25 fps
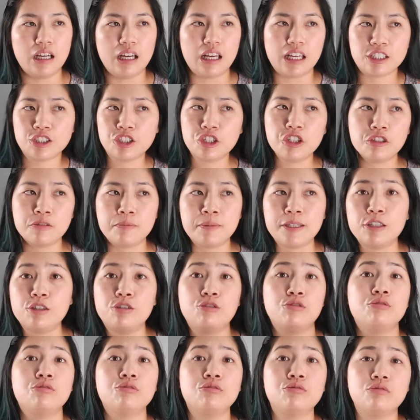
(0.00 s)
excuse
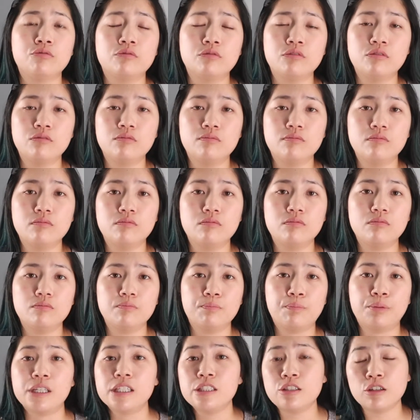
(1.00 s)
me,
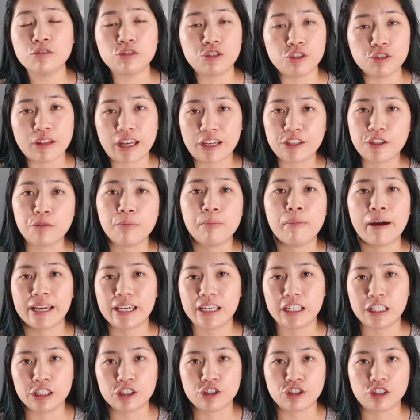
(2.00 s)
please don't do that, you
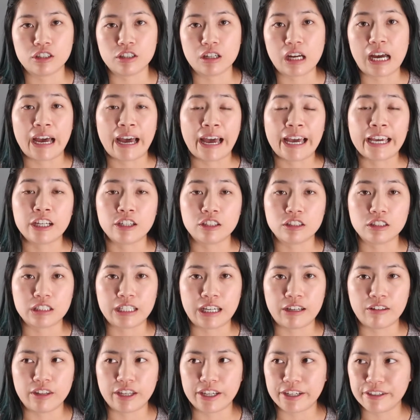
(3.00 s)
might injure a hiker
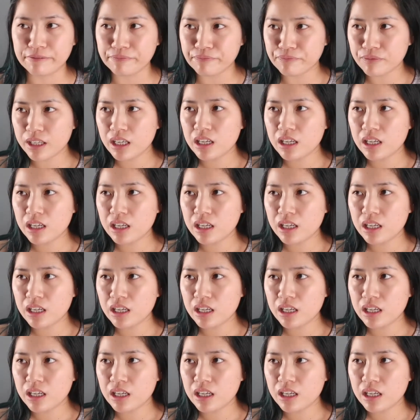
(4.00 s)
down there.